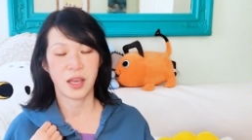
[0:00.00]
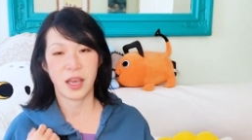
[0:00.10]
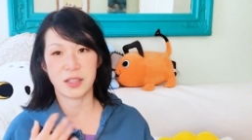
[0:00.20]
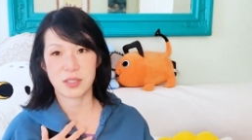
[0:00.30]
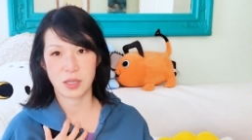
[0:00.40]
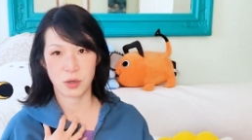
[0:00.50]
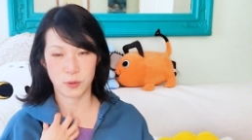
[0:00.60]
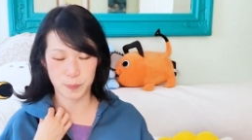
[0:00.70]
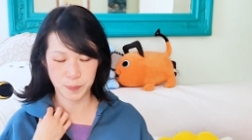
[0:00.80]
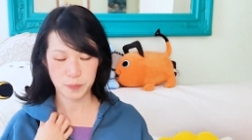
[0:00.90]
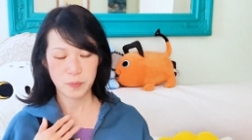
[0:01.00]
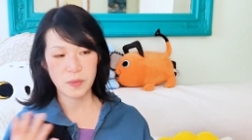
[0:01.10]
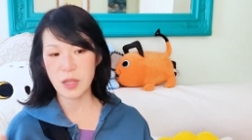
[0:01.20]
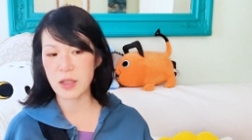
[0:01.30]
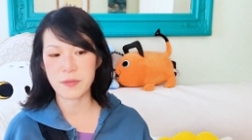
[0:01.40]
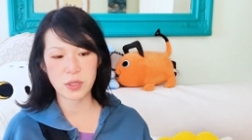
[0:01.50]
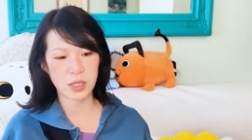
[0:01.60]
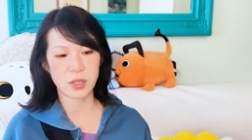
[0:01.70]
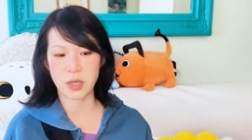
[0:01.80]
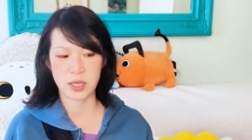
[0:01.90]
And so I feel
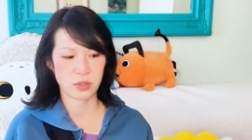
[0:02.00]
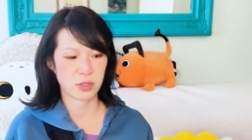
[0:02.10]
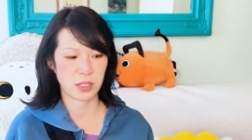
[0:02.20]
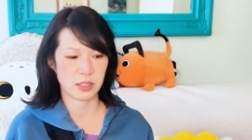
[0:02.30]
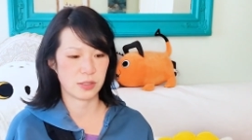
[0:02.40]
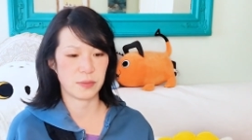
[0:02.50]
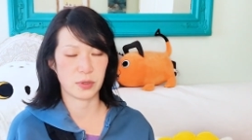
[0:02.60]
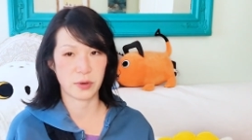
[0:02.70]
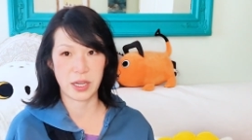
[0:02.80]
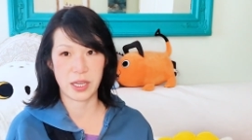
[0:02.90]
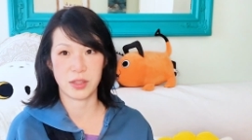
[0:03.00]
like the exercises have been great,